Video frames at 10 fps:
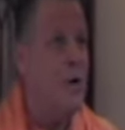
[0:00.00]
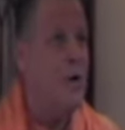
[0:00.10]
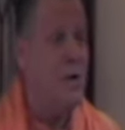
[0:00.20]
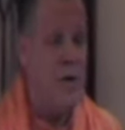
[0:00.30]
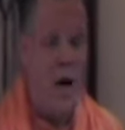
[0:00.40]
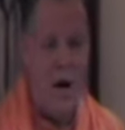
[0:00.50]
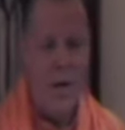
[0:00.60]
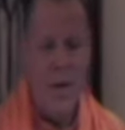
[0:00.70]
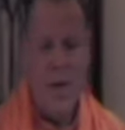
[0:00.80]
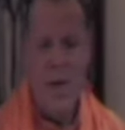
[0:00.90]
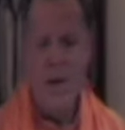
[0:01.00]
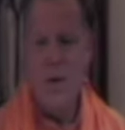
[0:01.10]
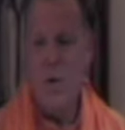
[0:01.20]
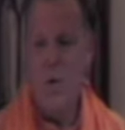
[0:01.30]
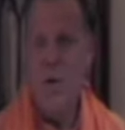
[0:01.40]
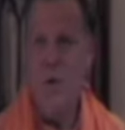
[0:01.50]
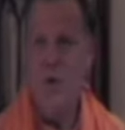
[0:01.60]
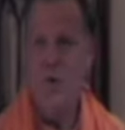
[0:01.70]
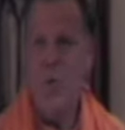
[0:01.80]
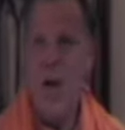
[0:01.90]
to God. So we want
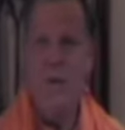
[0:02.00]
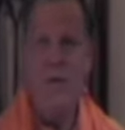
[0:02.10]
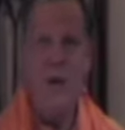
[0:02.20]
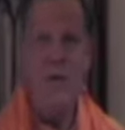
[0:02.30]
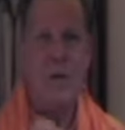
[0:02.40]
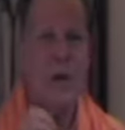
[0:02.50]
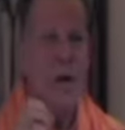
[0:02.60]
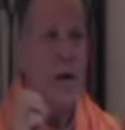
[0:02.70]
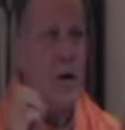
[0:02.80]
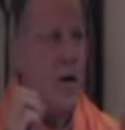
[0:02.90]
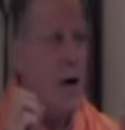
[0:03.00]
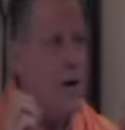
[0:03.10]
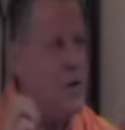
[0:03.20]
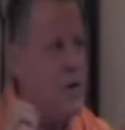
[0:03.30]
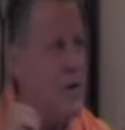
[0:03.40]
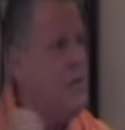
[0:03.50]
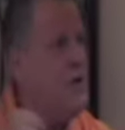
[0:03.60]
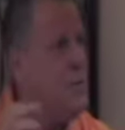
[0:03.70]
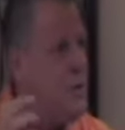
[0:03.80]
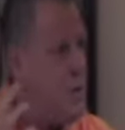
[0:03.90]
to manifest ourselves
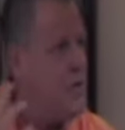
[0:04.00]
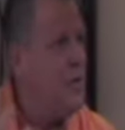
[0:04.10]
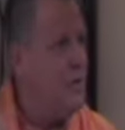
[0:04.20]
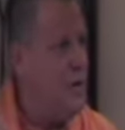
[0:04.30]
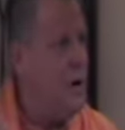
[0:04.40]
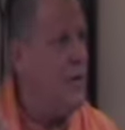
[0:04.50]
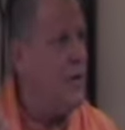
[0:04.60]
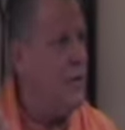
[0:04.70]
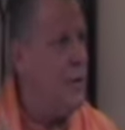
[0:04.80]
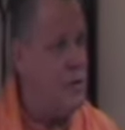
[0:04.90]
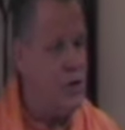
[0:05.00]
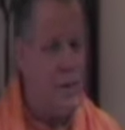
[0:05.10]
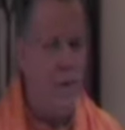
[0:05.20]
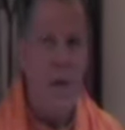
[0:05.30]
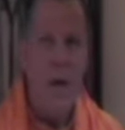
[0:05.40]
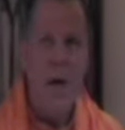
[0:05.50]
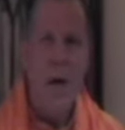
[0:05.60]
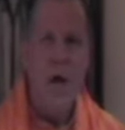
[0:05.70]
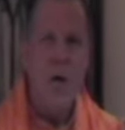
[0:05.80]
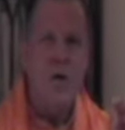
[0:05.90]
as beings of love and devotion.
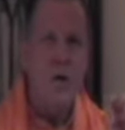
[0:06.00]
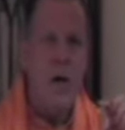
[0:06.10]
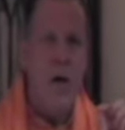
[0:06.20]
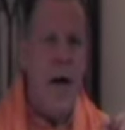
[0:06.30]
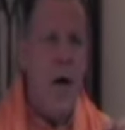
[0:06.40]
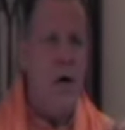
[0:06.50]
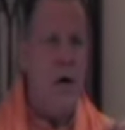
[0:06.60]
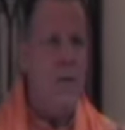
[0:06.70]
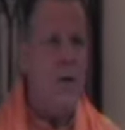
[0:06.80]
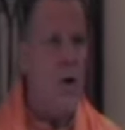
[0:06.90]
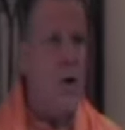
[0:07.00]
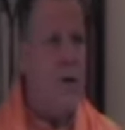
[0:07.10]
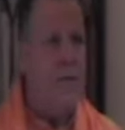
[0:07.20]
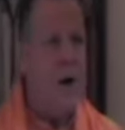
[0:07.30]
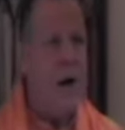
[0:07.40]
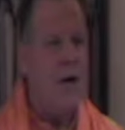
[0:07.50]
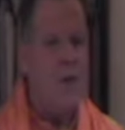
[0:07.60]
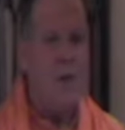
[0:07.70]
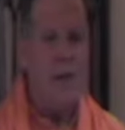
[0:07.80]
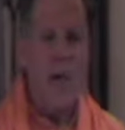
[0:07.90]
So now, even though we've gotten
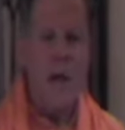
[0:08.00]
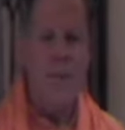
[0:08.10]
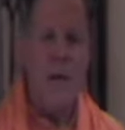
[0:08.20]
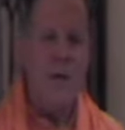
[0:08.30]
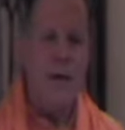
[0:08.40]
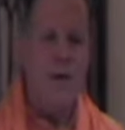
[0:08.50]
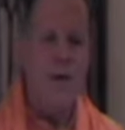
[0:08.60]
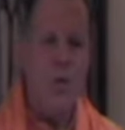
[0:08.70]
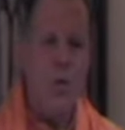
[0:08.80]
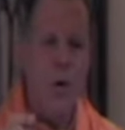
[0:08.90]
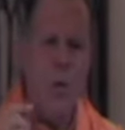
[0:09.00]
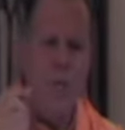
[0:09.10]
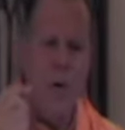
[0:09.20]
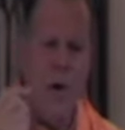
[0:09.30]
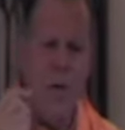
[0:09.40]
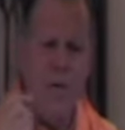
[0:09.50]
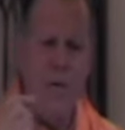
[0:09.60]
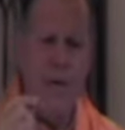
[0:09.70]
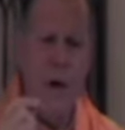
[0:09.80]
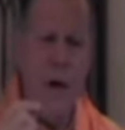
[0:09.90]
to a state of meditation where we're very
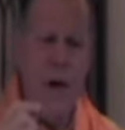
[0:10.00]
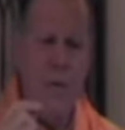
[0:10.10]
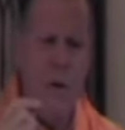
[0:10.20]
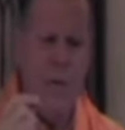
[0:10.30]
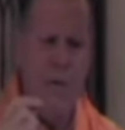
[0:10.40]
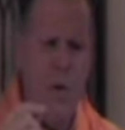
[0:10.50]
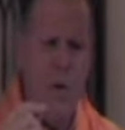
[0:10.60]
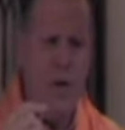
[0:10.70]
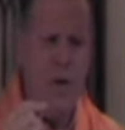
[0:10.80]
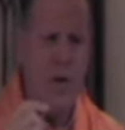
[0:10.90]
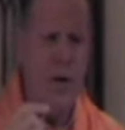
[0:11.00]
refined, very focused and